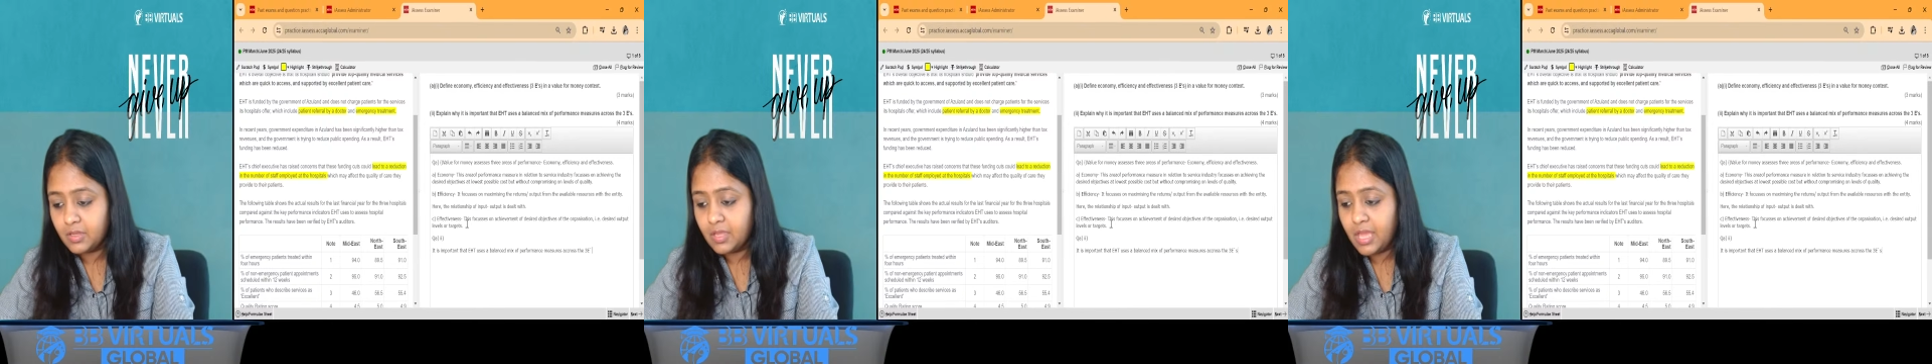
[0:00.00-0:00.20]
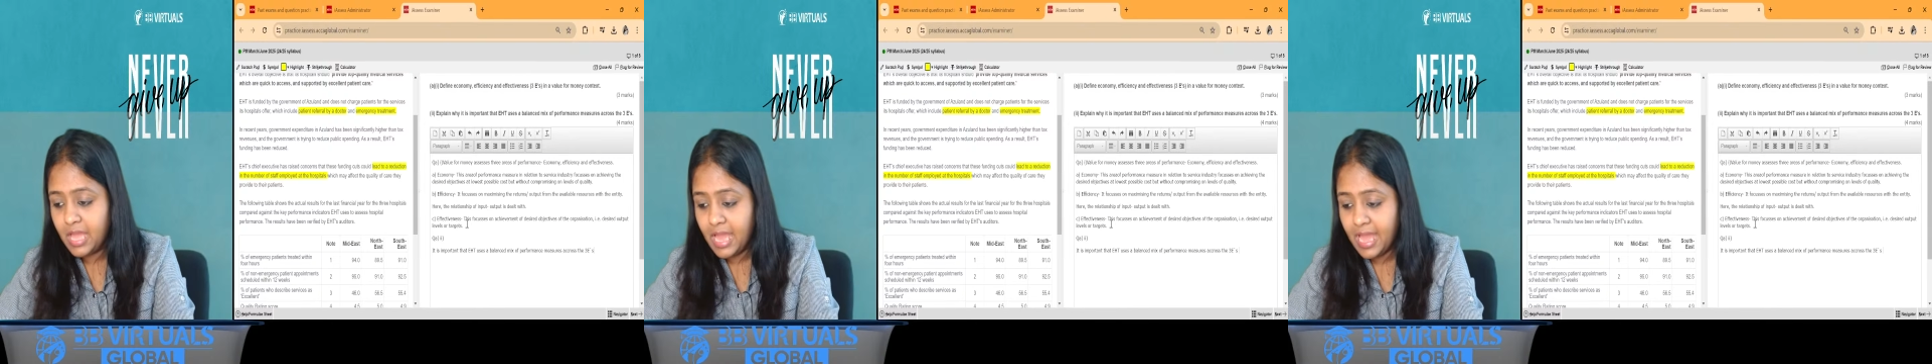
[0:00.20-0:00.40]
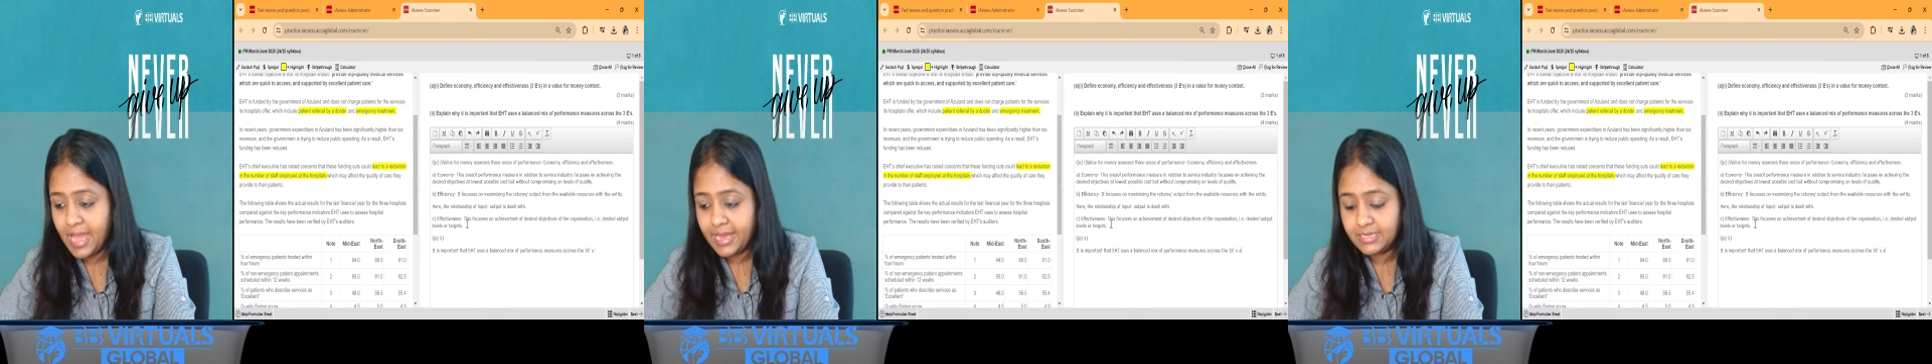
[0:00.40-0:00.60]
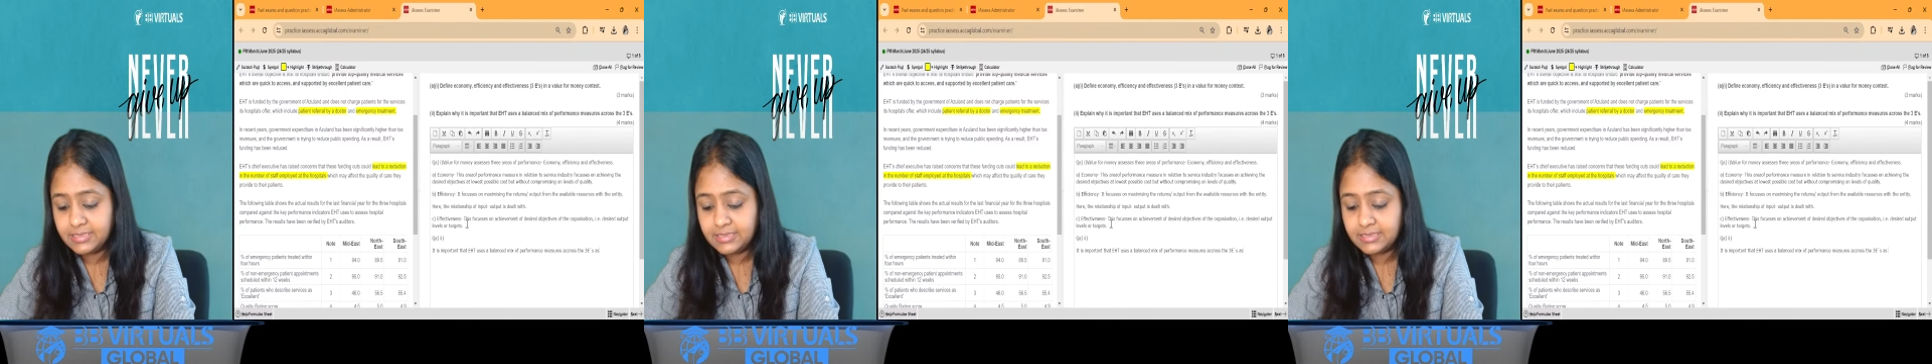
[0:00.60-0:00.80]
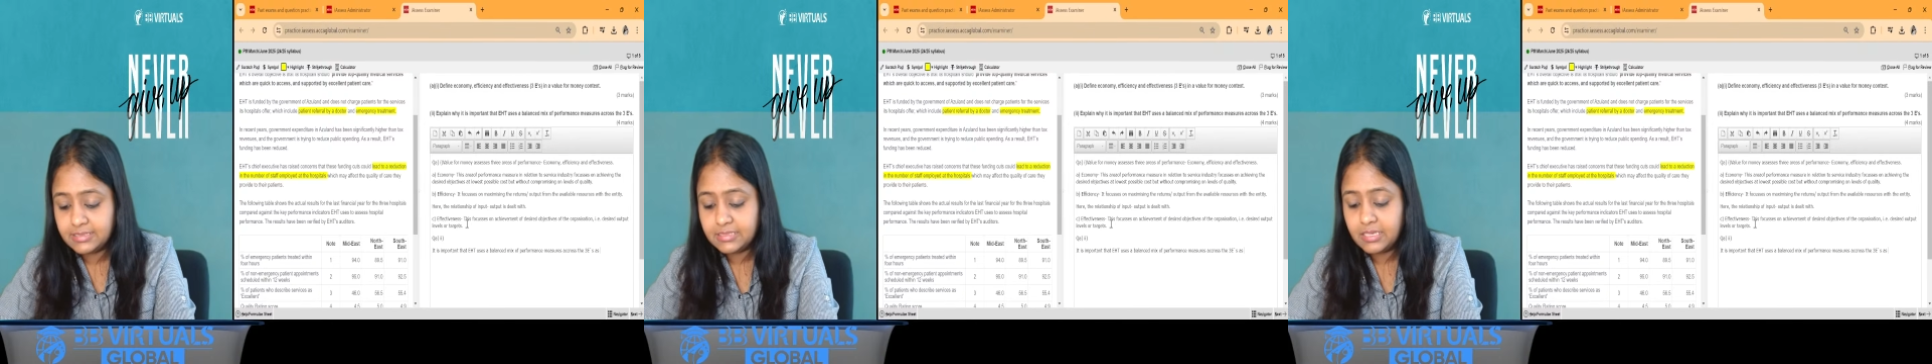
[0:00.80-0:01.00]

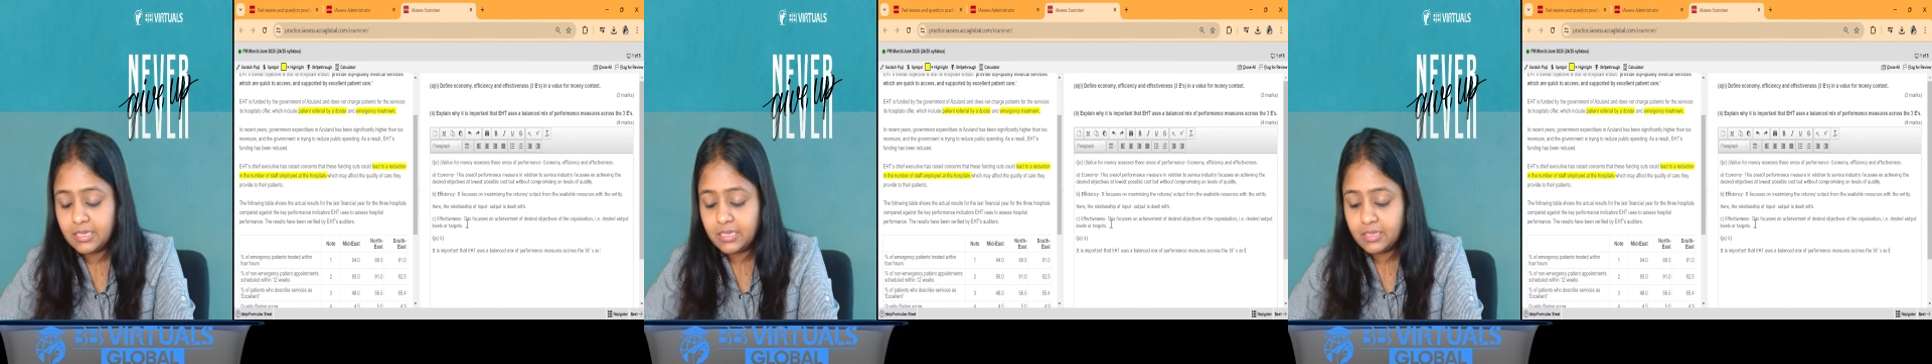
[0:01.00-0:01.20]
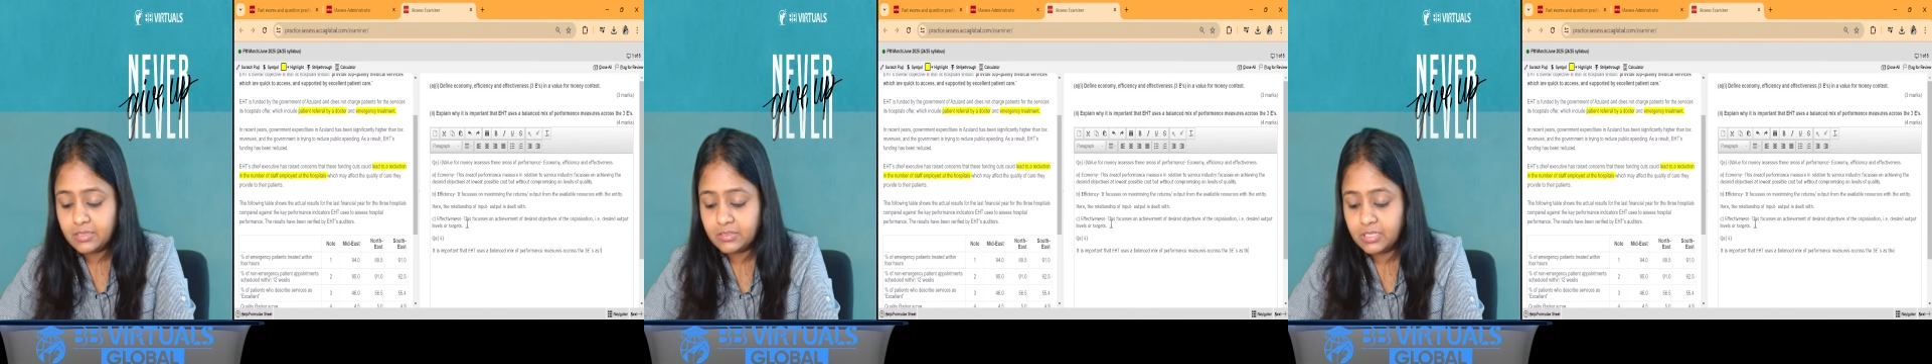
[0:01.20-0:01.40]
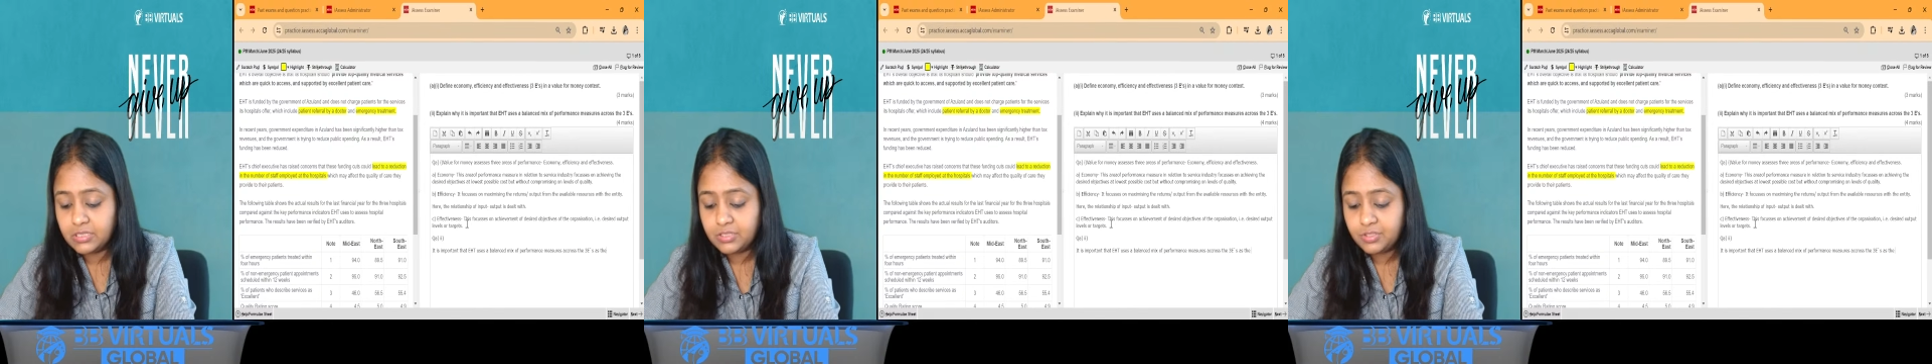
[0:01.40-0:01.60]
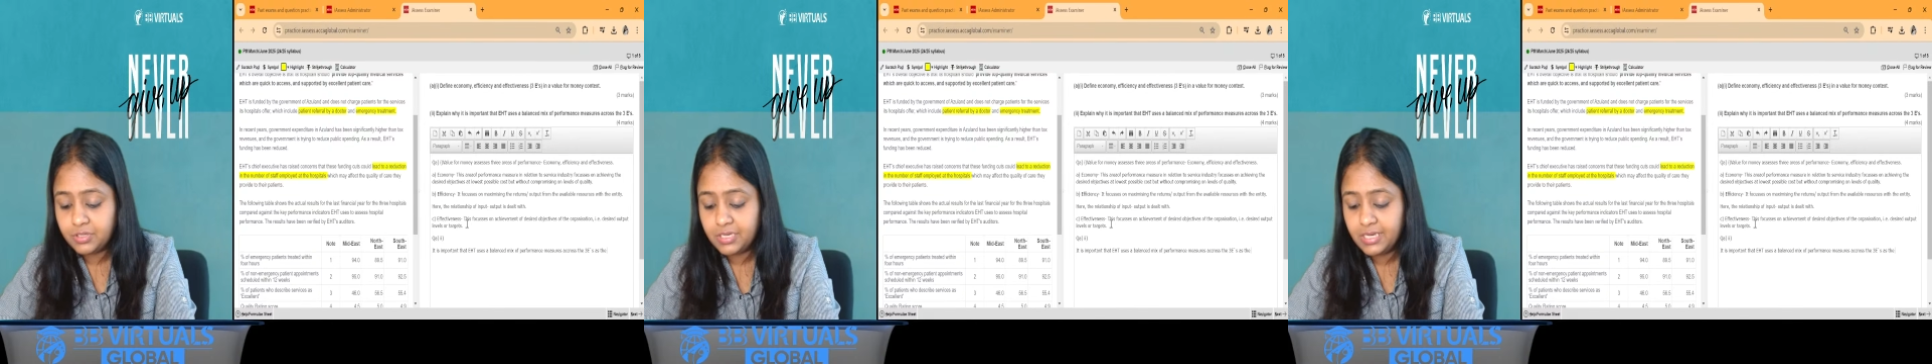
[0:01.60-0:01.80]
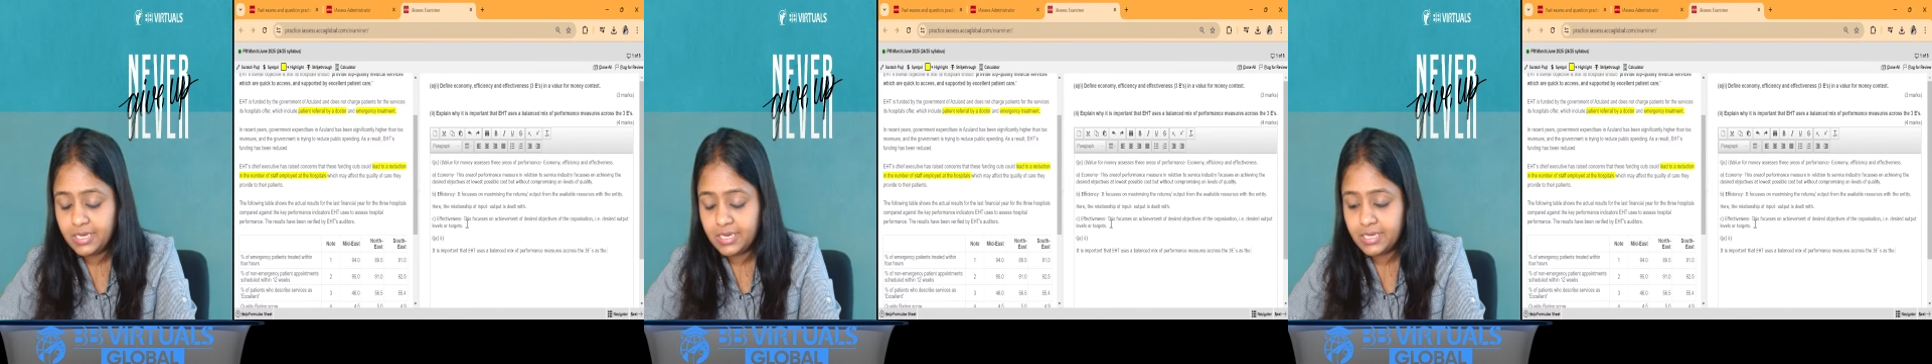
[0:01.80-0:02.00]
as the
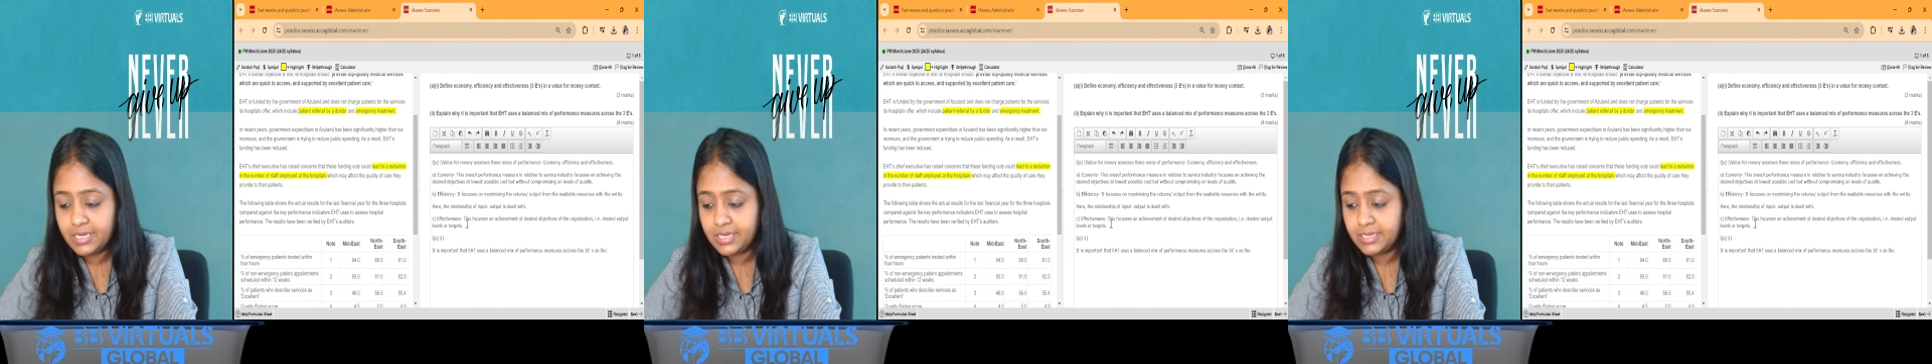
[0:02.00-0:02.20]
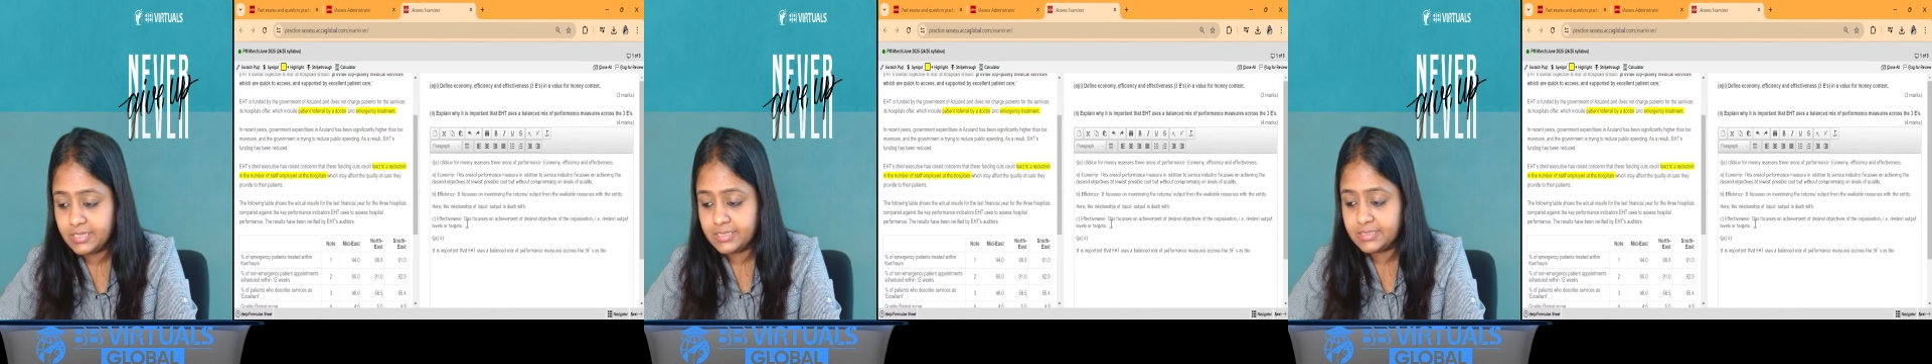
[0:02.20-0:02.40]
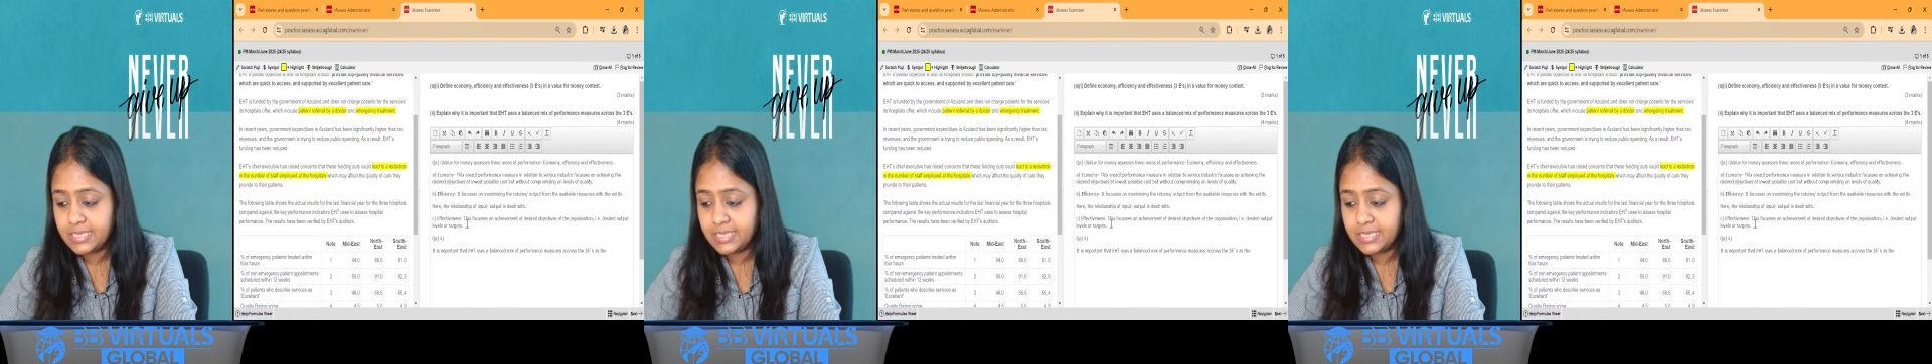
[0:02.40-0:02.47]
3 E's